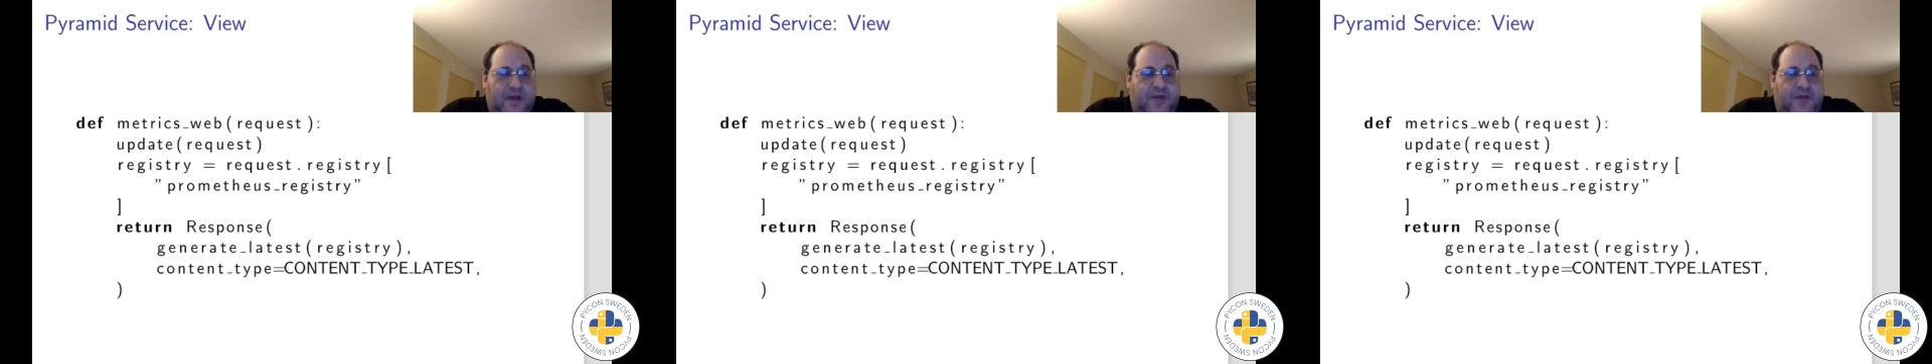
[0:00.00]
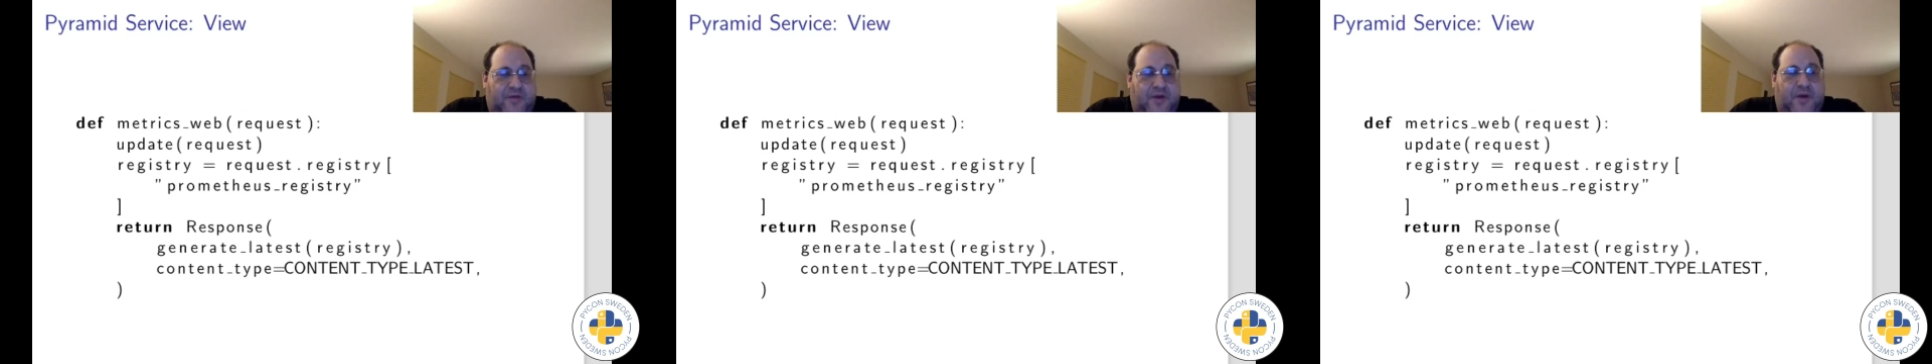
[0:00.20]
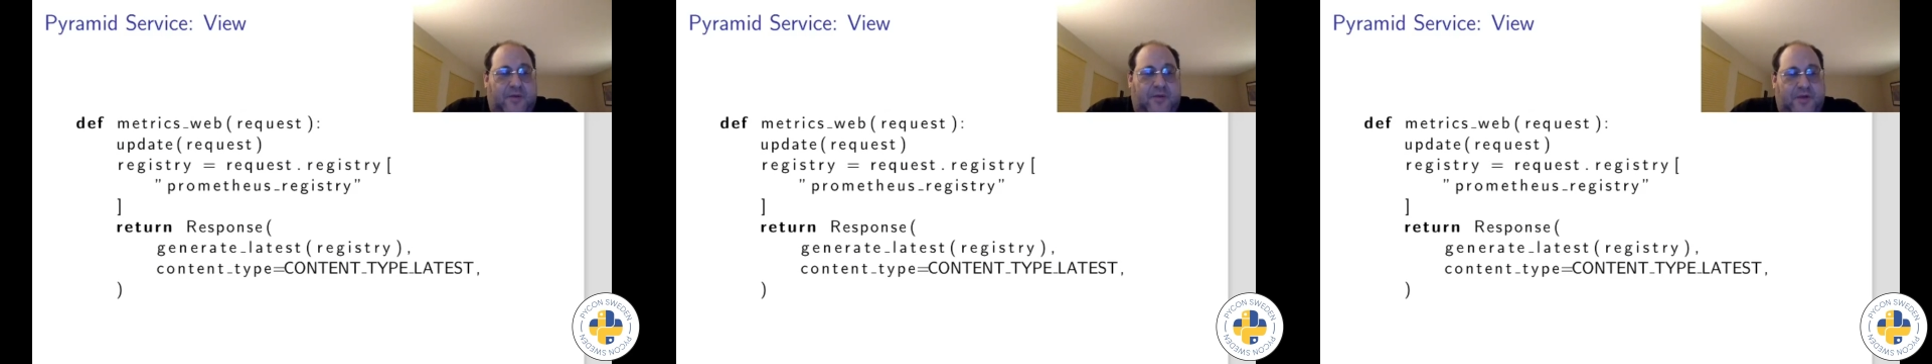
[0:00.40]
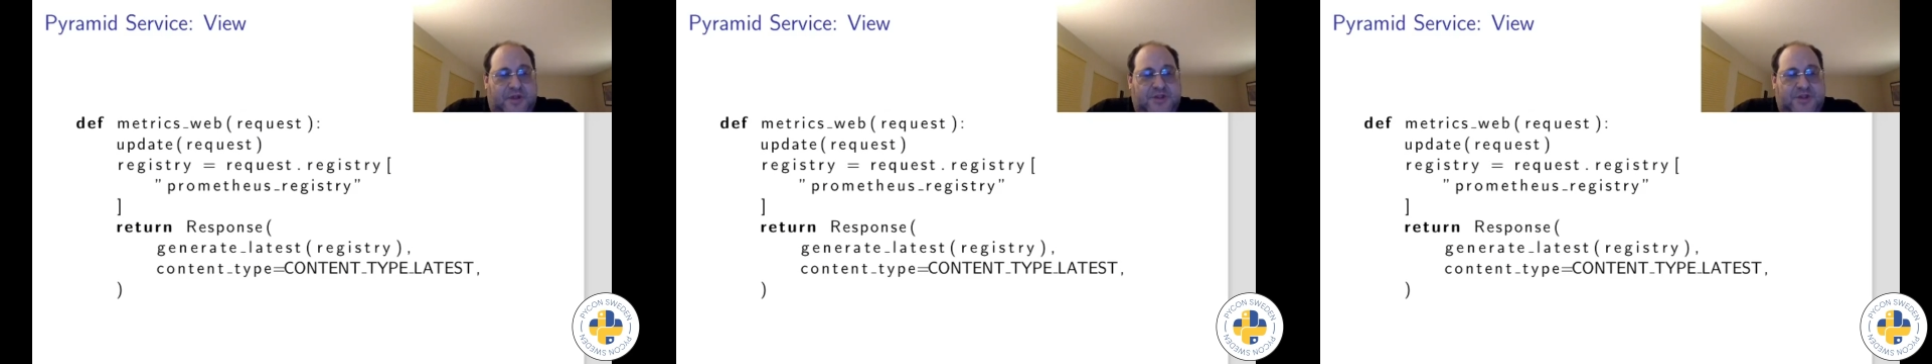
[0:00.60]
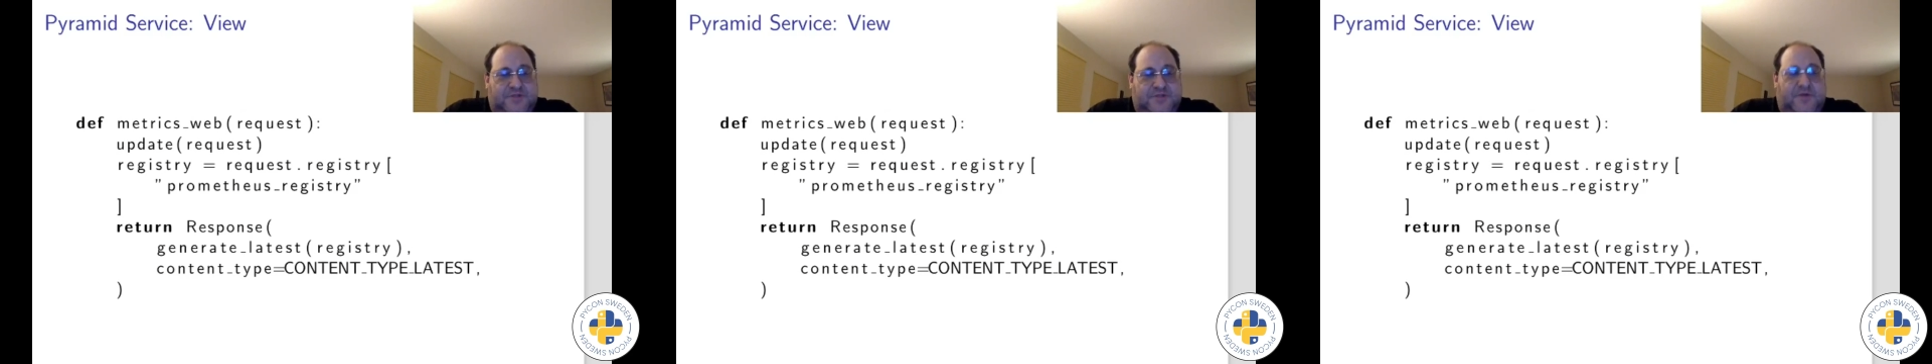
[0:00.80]
For now,
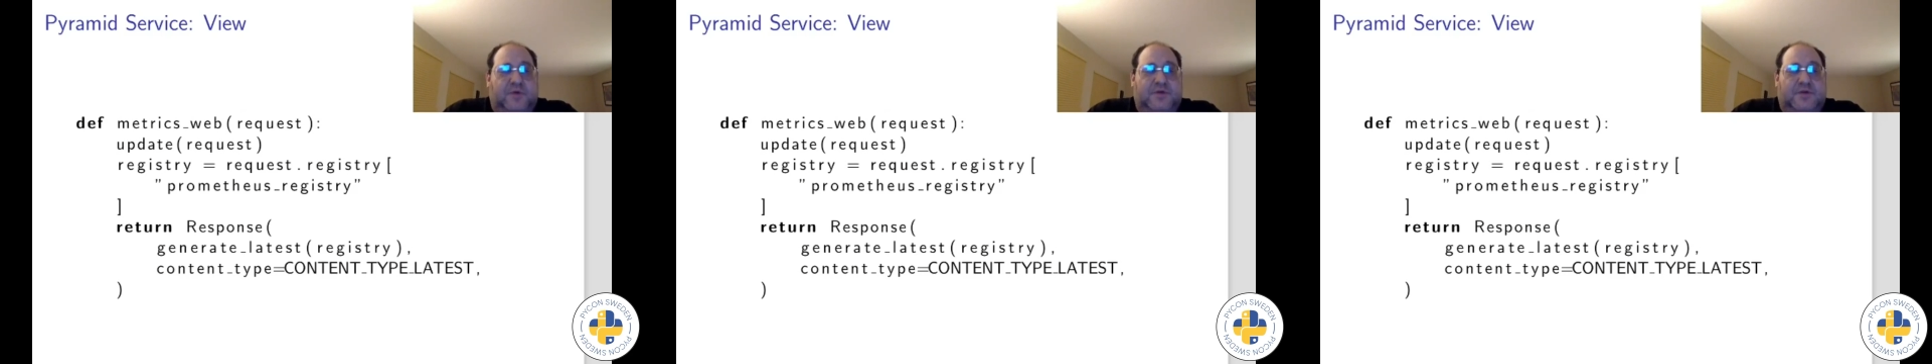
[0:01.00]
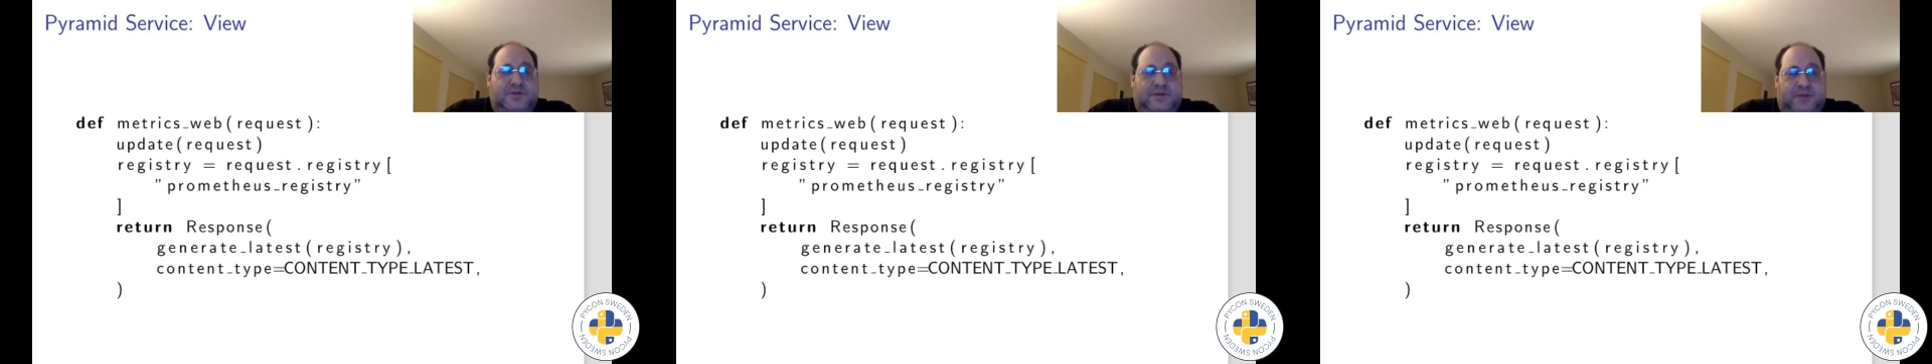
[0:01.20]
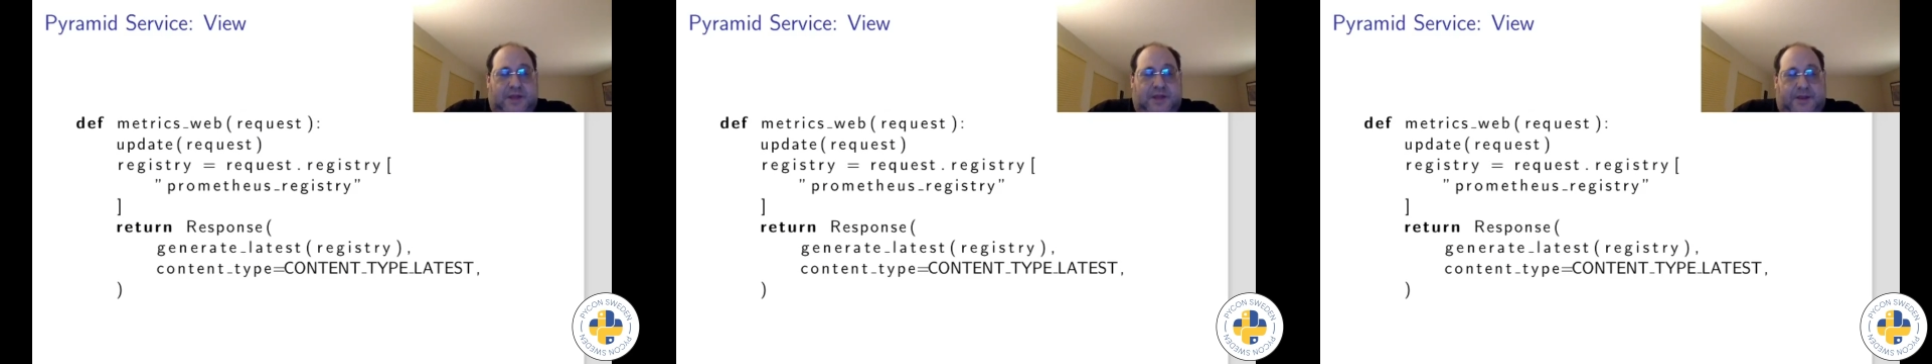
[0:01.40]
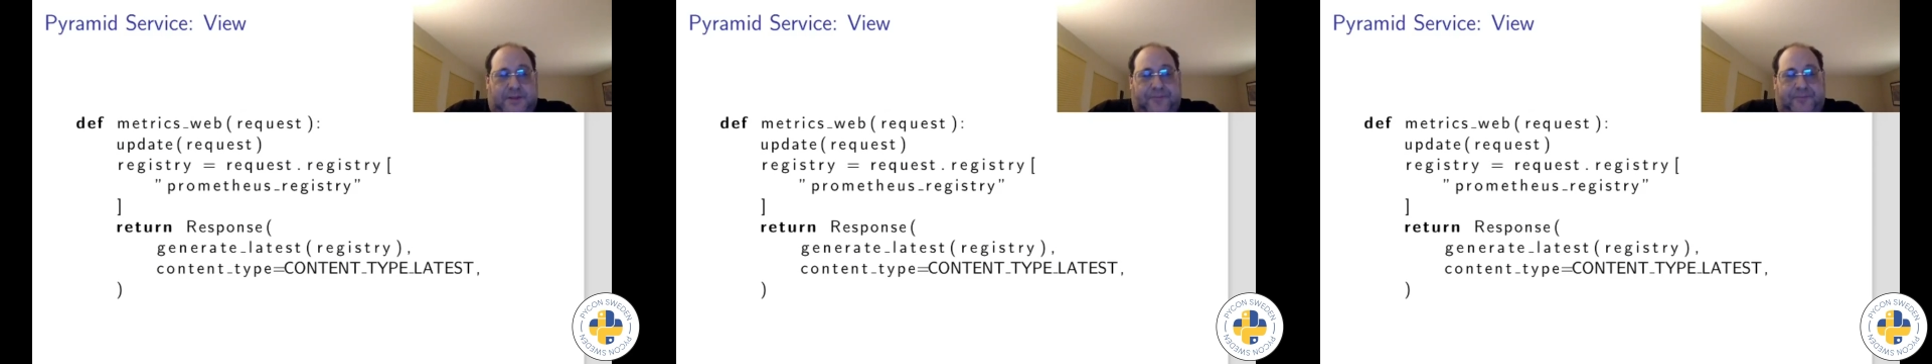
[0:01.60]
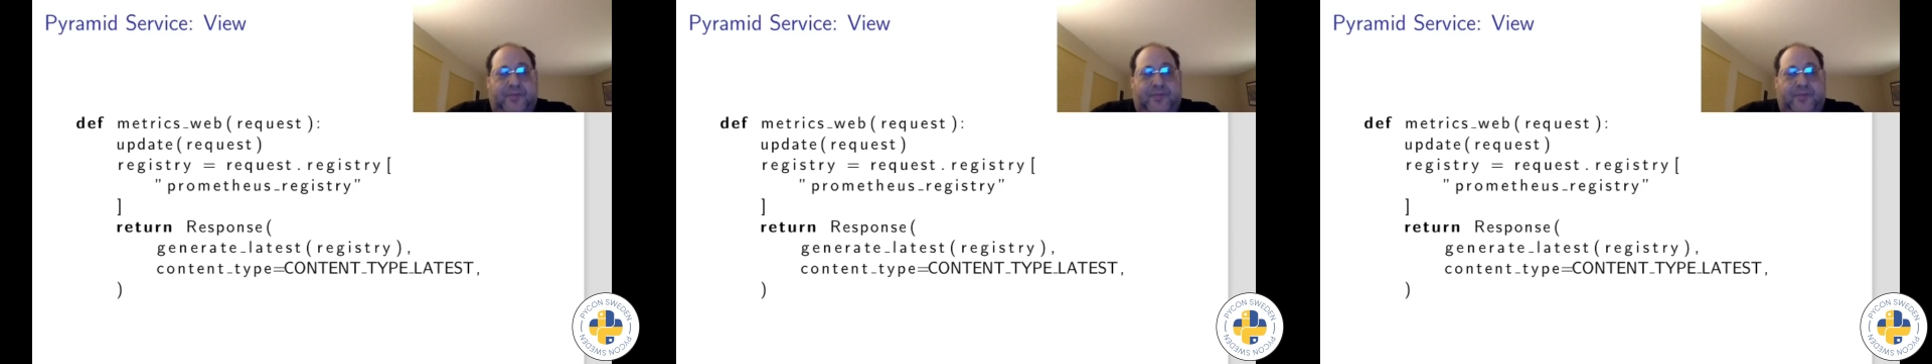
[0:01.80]
let's just focus on, like,